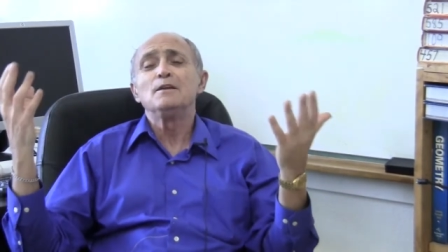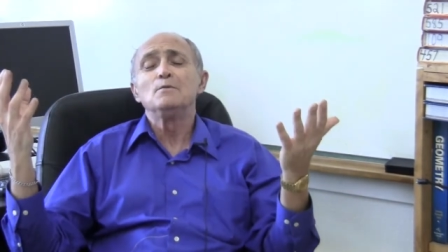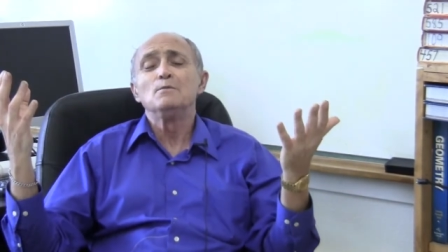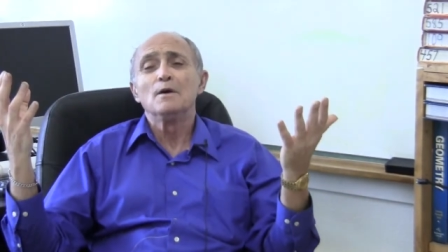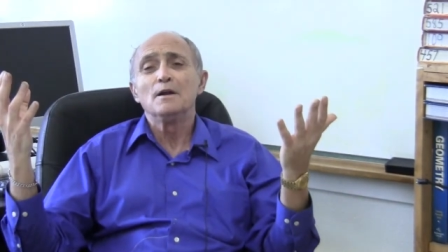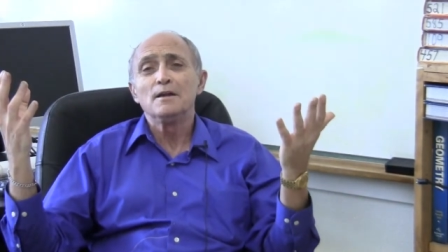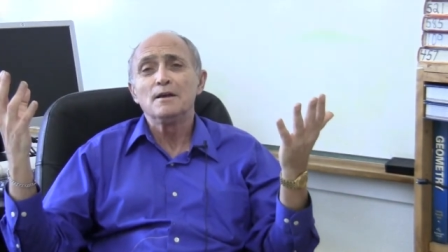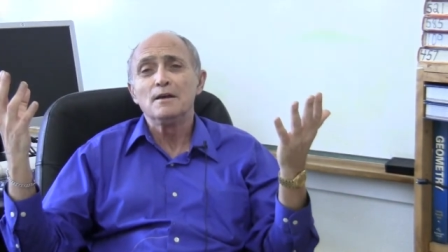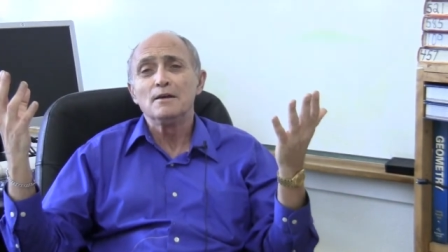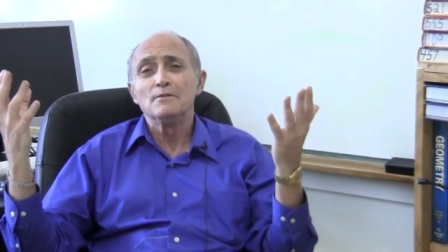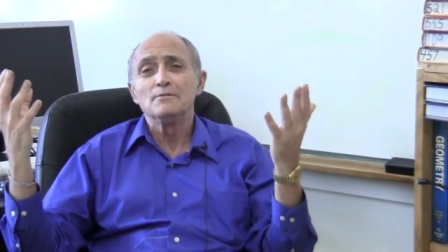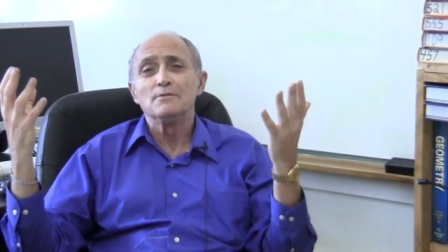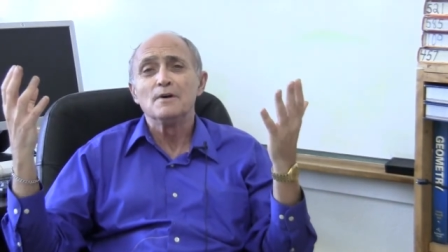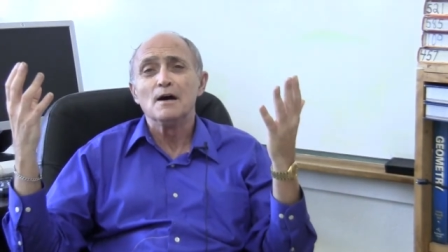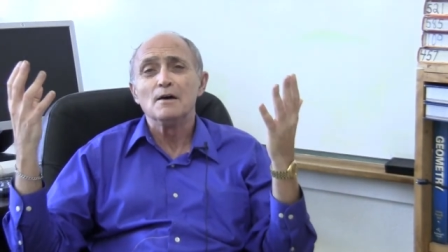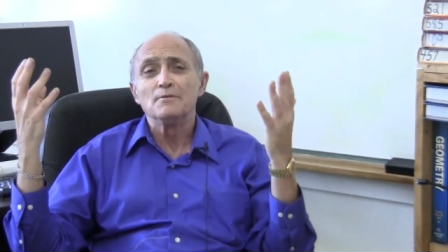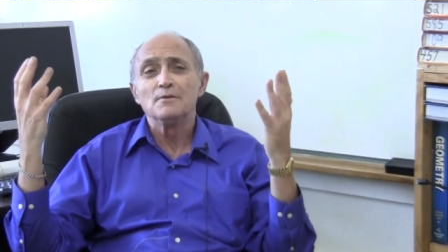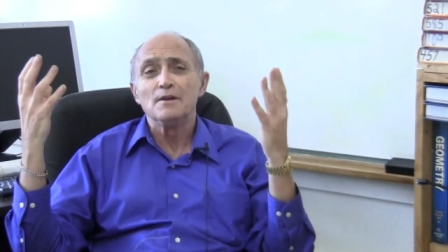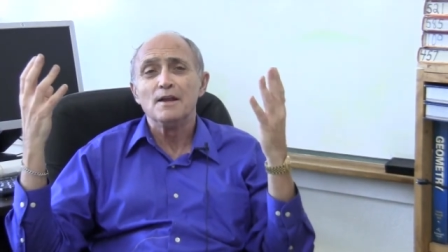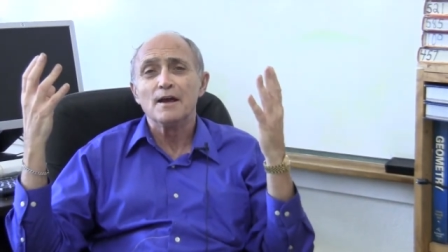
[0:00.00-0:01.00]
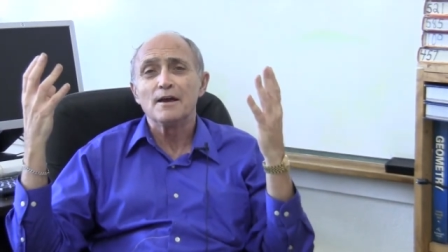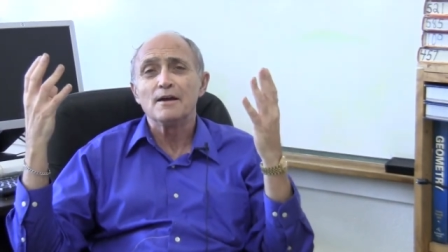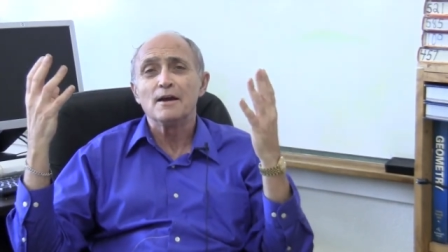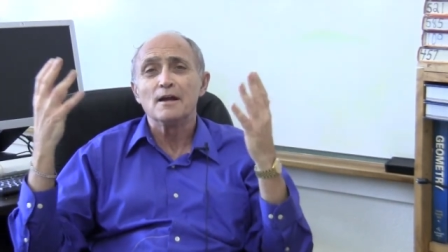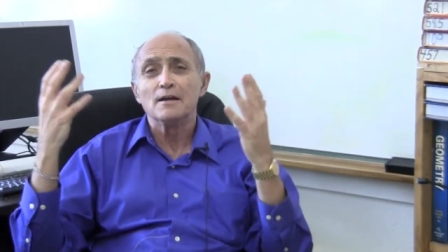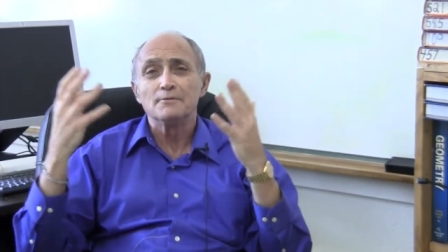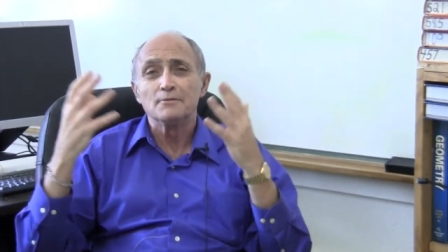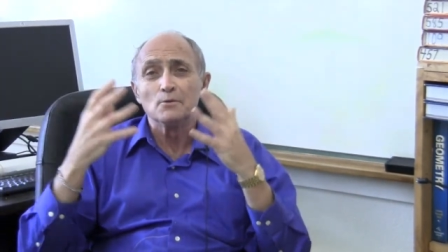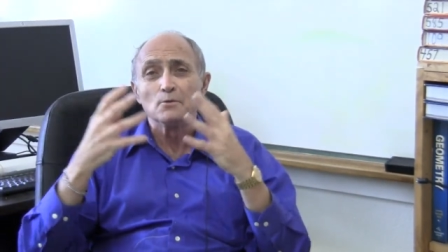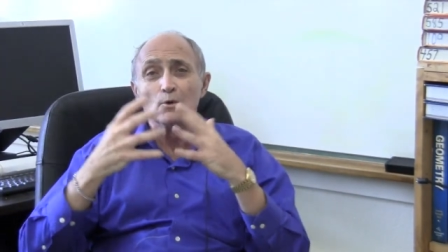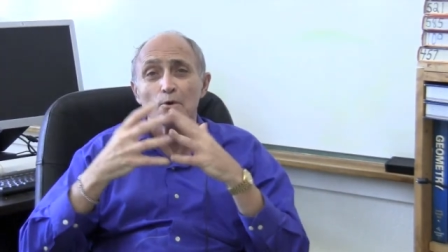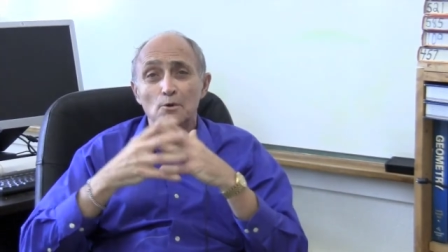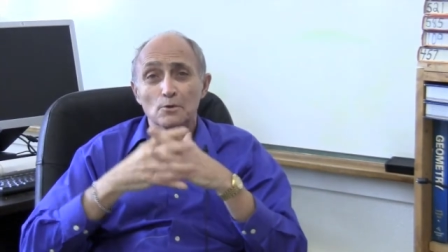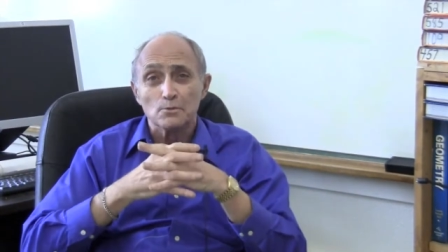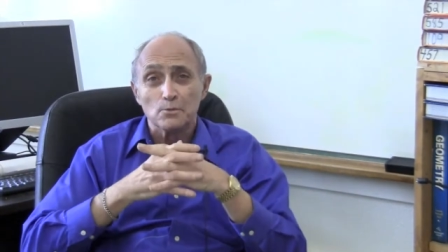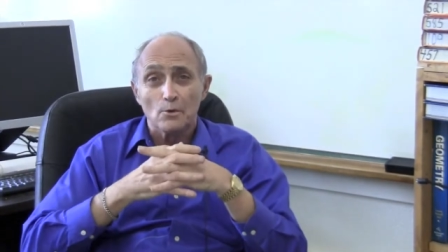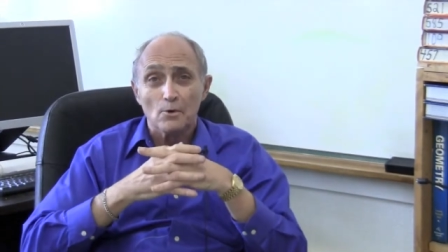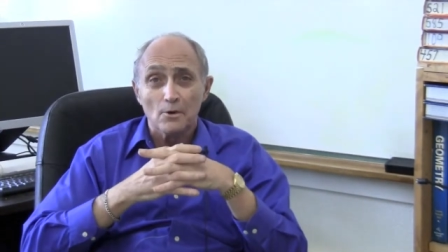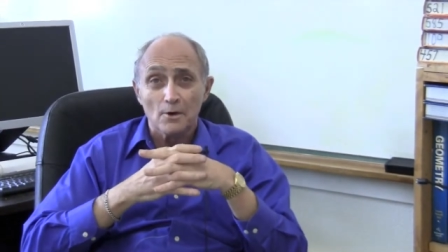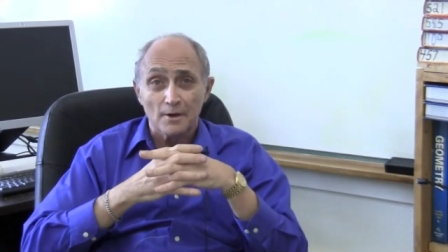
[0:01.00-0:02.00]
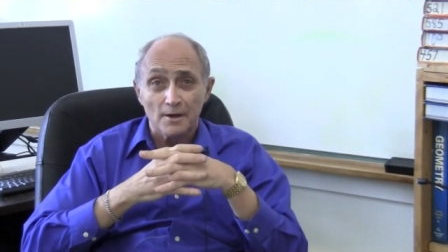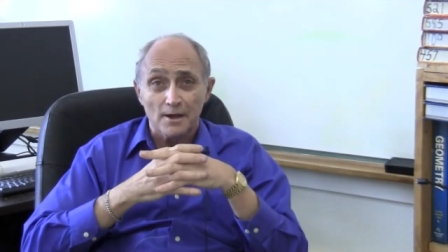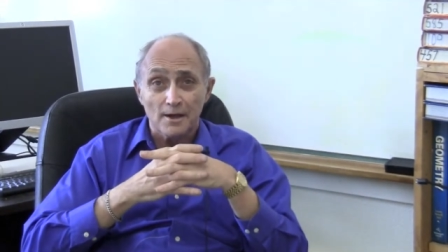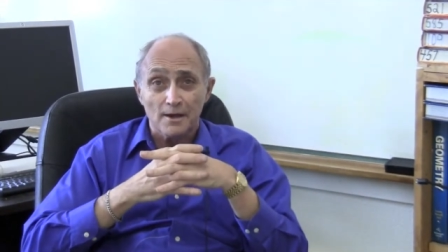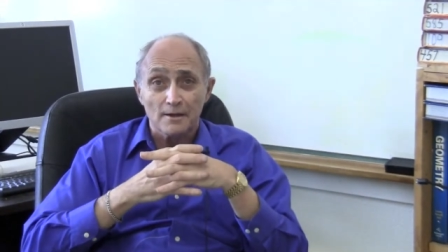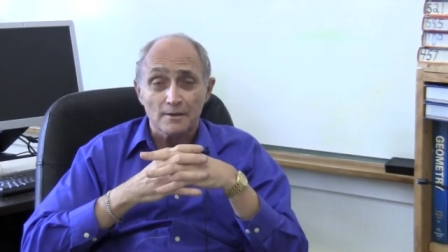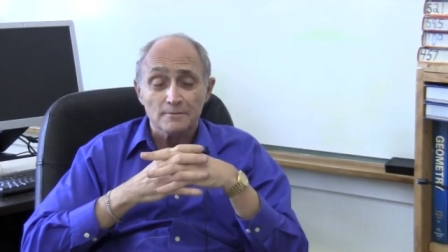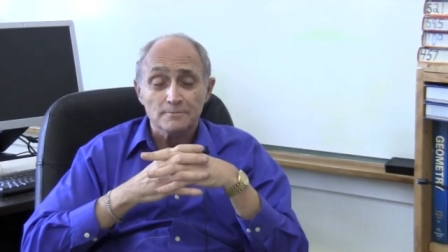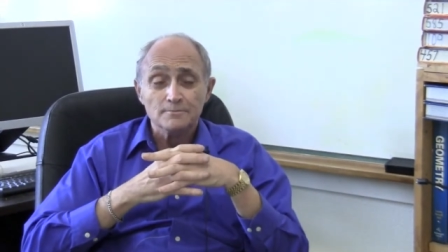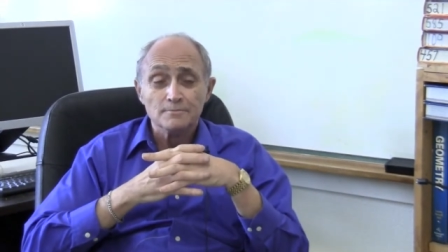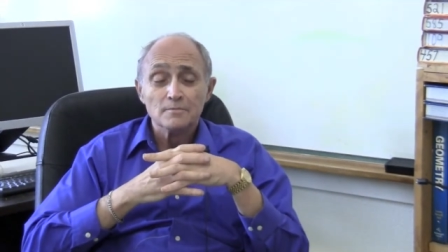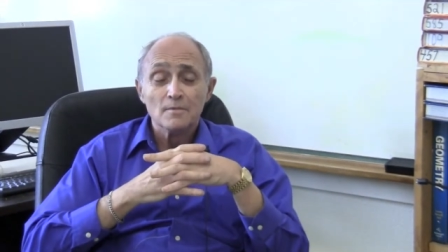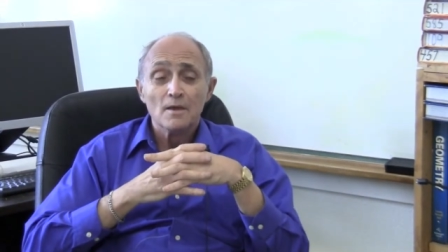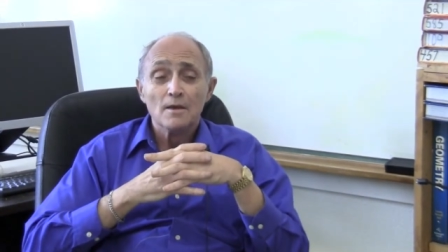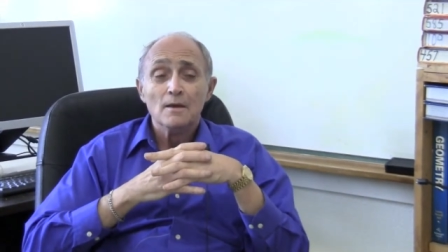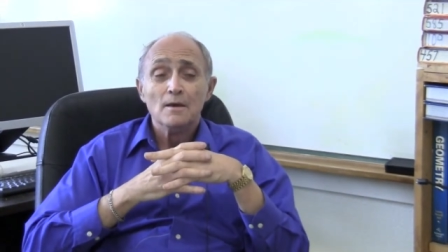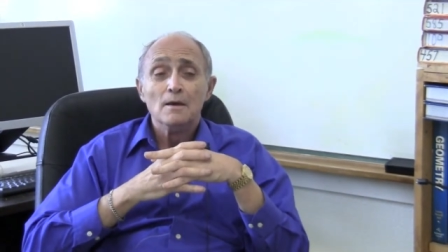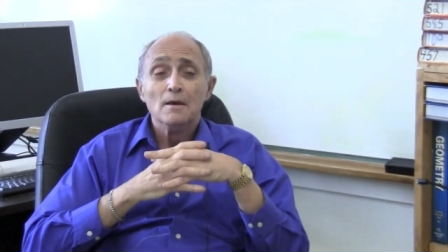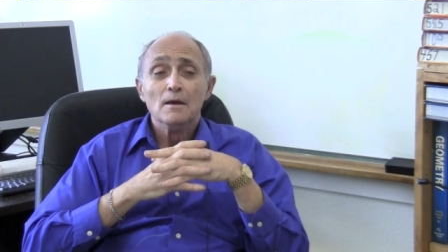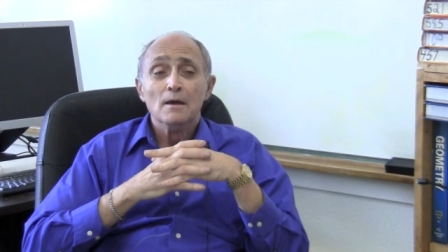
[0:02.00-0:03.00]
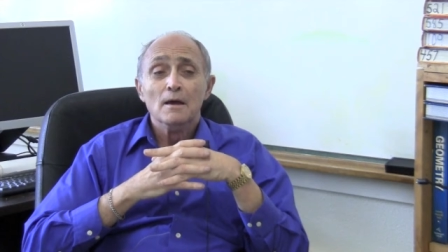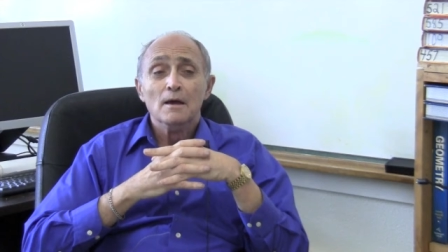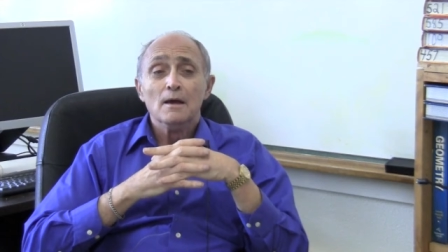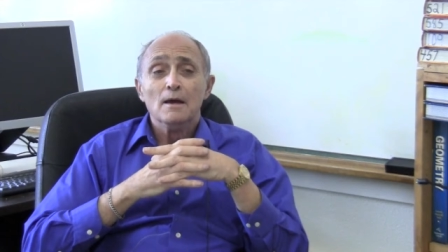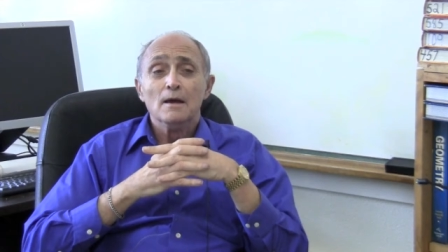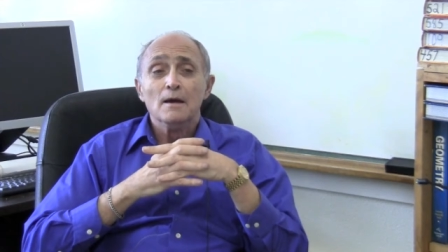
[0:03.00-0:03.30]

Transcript: simply because they didn't want to get involved in that kind of a world war again.